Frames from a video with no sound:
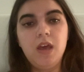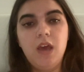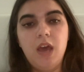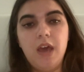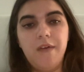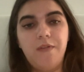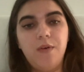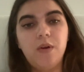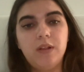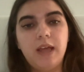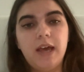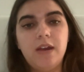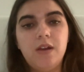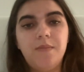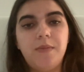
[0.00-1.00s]
If we
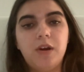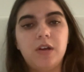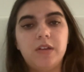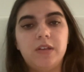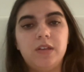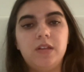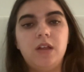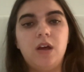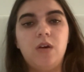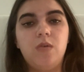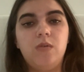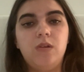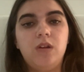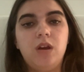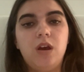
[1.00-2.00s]
relied on markets
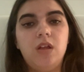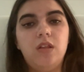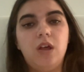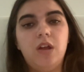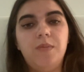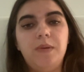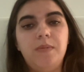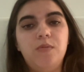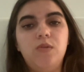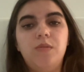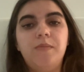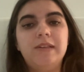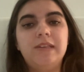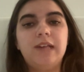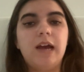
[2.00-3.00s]
alone, a lot of people would
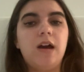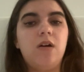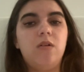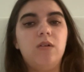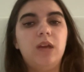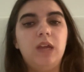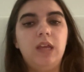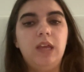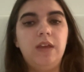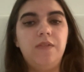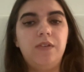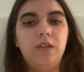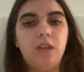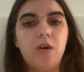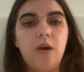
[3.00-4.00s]
miss out,
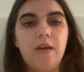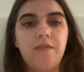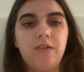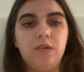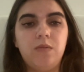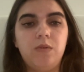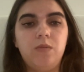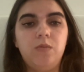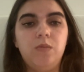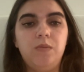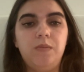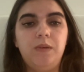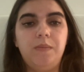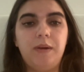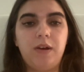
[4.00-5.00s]
even though everyone would
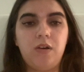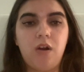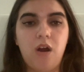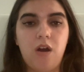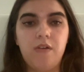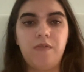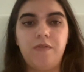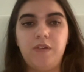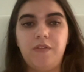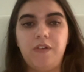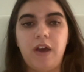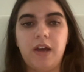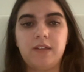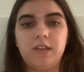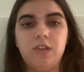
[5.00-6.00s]
be better off if
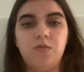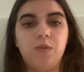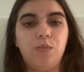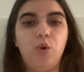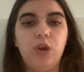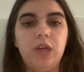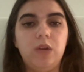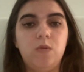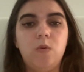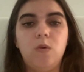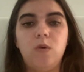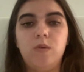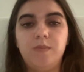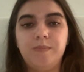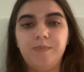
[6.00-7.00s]
access were more
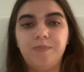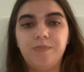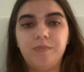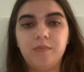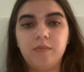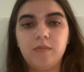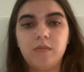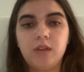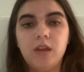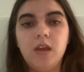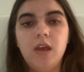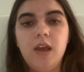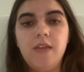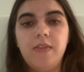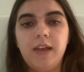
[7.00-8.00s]
equal.
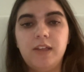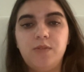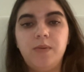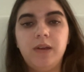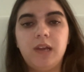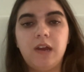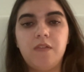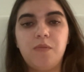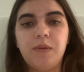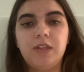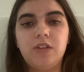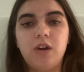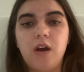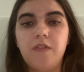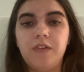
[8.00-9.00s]
That's why
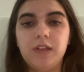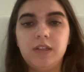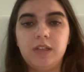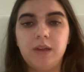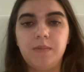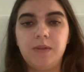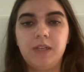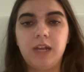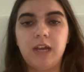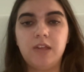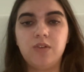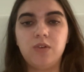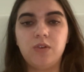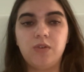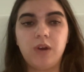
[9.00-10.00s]
governments often subsidize
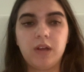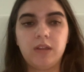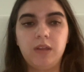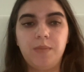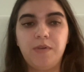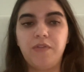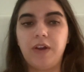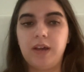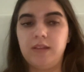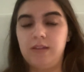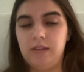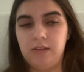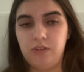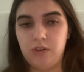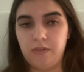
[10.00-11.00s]
or directly provide
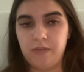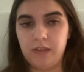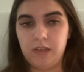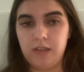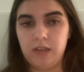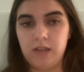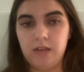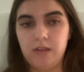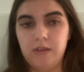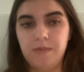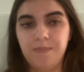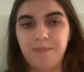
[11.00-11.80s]
these services.